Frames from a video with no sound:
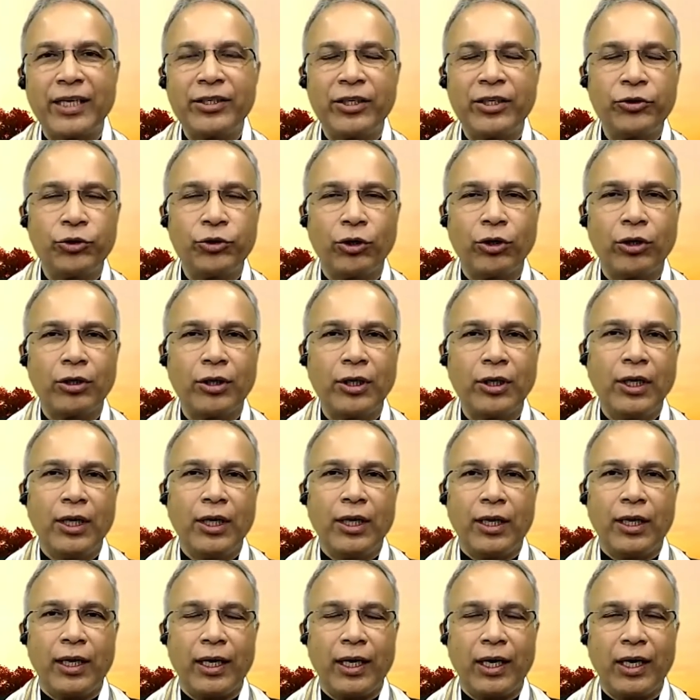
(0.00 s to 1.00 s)
Kishore
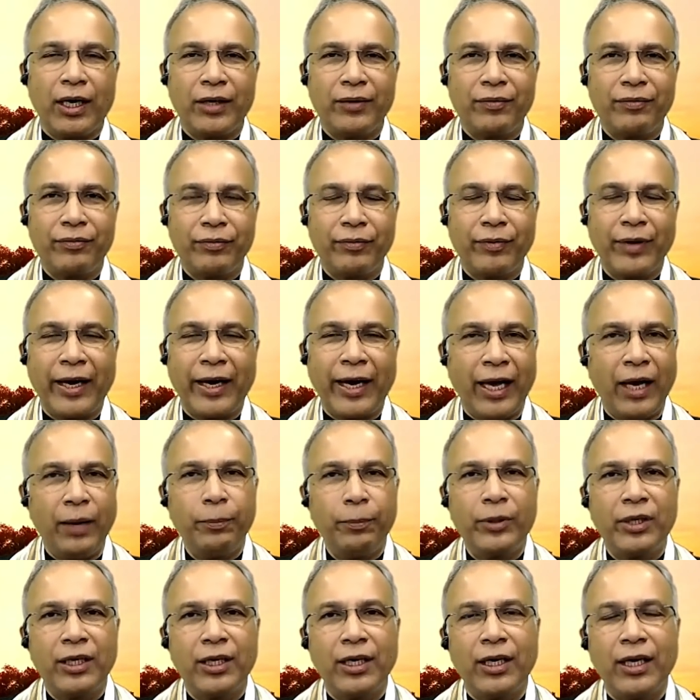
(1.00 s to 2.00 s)

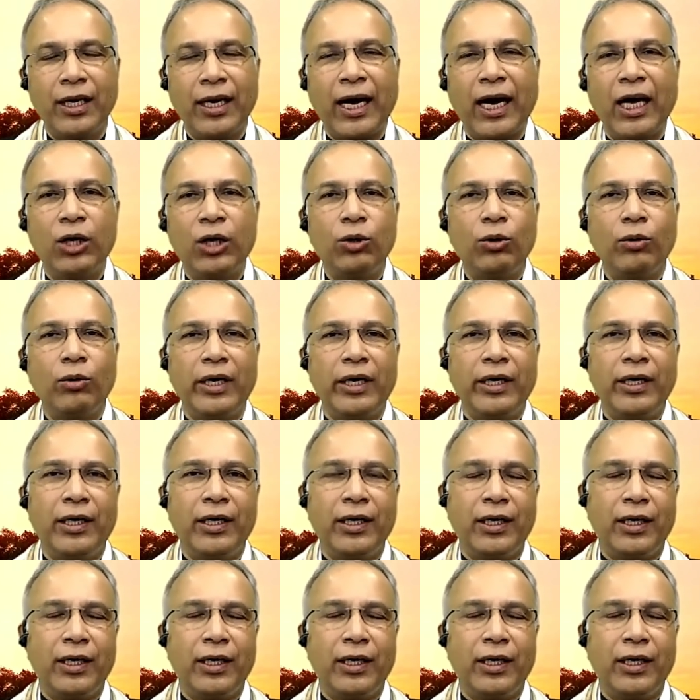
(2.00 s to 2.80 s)
helped Lalu and